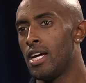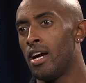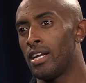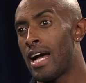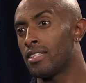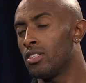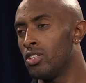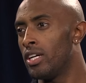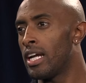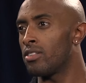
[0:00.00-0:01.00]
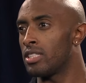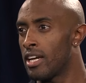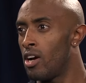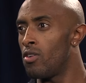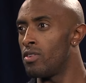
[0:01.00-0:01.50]
And I had to learn how to
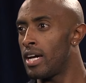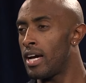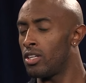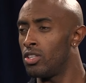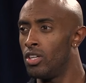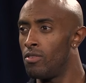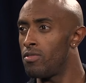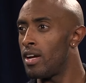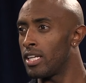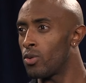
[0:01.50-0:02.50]
get over that, and I learned fairly